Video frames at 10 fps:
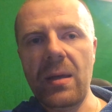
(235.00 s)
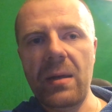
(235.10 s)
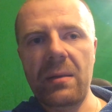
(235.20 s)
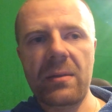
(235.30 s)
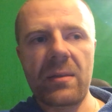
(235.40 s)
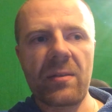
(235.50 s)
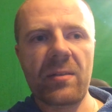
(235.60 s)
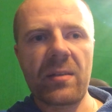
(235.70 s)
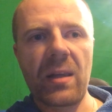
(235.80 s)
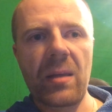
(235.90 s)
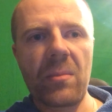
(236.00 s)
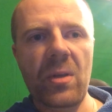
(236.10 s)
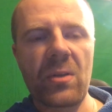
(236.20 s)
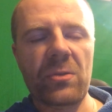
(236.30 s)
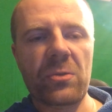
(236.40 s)
And the
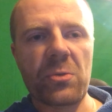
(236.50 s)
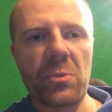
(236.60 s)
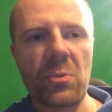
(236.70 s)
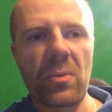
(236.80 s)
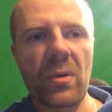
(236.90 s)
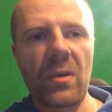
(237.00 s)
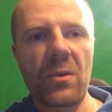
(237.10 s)
same is true